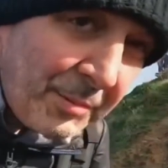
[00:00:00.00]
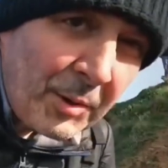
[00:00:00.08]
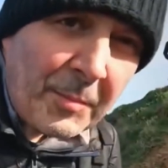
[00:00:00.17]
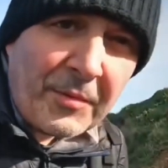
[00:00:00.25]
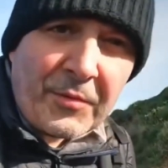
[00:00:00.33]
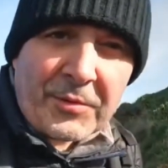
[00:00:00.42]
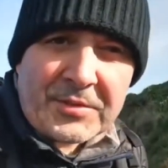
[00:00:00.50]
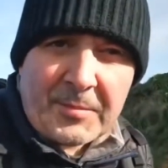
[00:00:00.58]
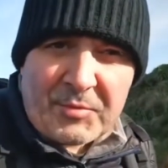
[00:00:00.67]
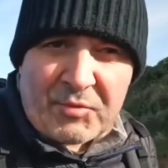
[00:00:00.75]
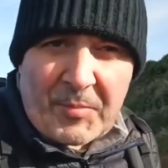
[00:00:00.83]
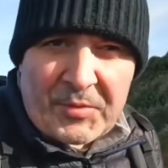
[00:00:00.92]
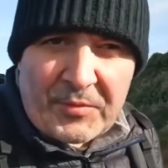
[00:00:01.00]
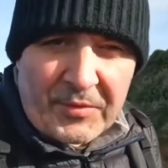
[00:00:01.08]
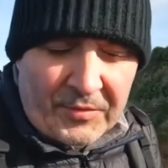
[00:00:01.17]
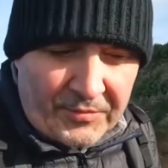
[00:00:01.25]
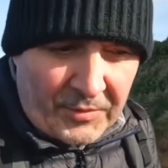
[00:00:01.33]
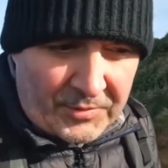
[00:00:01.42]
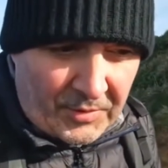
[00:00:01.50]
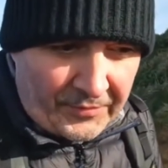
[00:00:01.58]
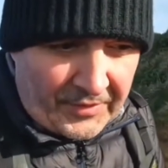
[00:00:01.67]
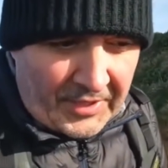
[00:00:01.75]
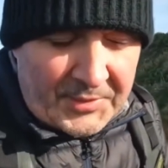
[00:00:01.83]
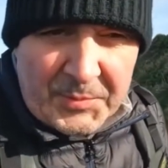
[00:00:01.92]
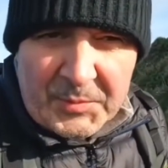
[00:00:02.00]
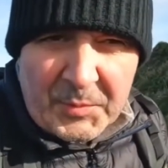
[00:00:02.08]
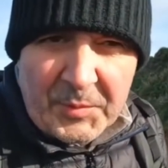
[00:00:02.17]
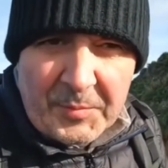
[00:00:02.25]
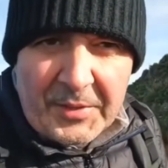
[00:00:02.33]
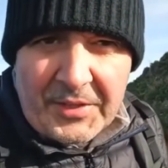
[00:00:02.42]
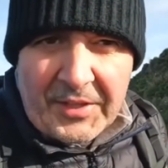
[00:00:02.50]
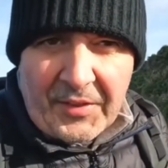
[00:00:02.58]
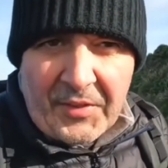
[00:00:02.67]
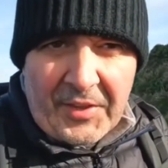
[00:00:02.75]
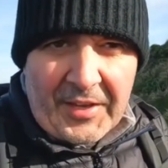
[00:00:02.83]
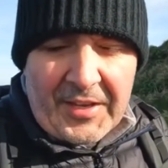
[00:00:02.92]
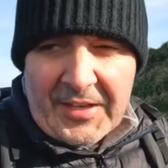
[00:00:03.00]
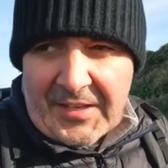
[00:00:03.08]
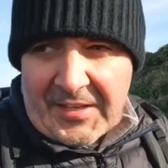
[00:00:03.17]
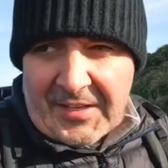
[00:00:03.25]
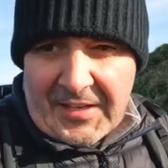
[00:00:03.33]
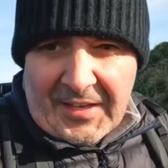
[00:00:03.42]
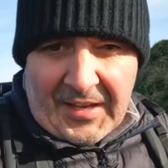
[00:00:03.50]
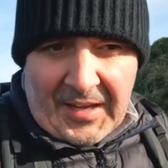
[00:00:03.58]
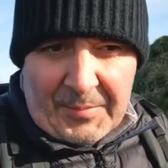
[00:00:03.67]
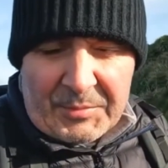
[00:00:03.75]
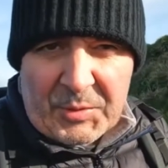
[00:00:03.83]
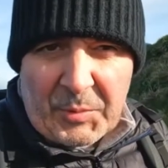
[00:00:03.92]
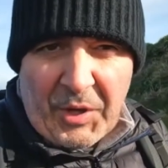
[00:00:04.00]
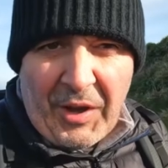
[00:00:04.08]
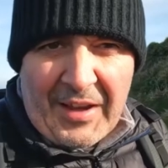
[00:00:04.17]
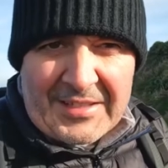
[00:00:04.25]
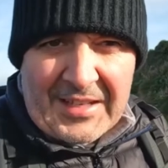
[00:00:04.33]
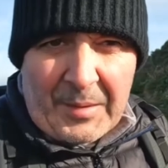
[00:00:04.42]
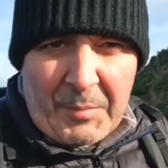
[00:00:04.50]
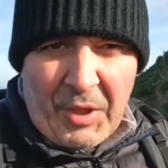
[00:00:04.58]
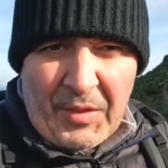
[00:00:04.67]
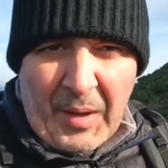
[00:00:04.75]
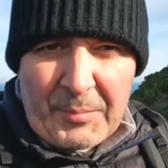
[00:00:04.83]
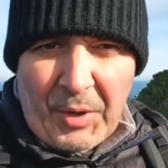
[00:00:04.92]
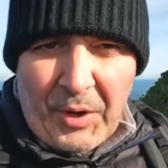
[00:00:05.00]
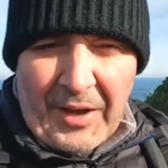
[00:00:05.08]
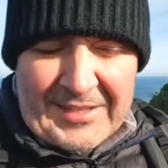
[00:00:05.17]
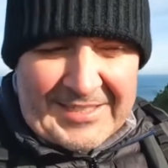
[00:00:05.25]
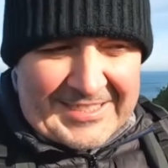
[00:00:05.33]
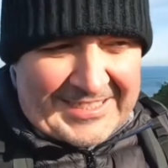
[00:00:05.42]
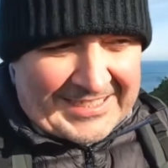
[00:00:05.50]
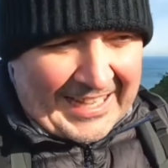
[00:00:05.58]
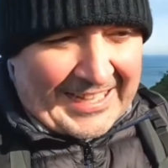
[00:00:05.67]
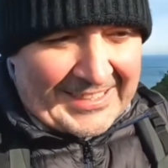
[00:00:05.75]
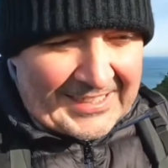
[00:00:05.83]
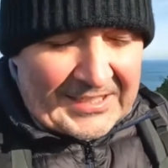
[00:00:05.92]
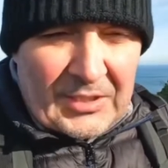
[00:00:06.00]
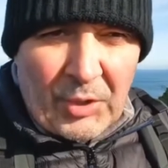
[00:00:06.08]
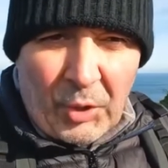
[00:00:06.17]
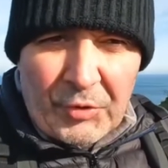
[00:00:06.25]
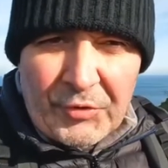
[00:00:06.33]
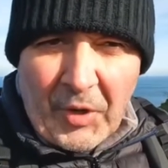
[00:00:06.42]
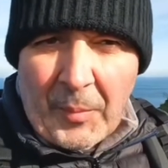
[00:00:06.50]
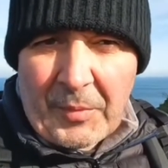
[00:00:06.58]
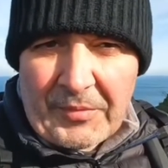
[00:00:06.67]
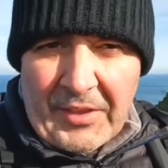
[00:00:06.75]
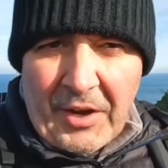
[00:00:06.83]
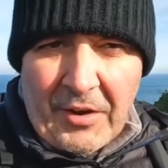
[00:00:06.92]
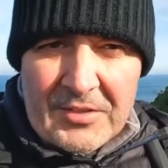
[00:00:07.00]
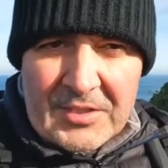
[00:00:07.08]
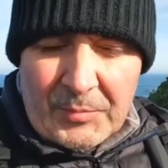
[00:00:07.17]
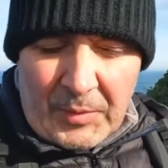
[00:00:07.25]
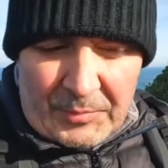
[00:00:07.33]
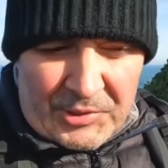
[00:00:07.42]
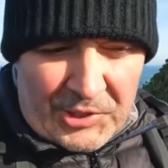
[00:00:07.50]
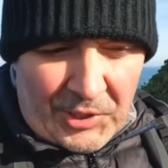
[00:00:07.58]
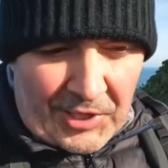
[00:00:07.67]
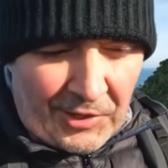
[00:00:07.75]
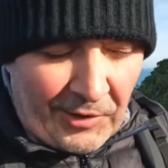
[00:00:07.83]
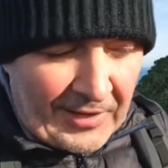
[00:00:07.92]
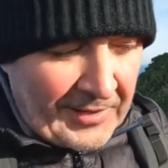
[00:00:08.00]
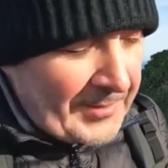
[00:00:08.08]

before someone trips over it and falls off the edge, which wouldn't be the done thing. So we're now I'm now actually standing on top of the arch that we were shooting earlier.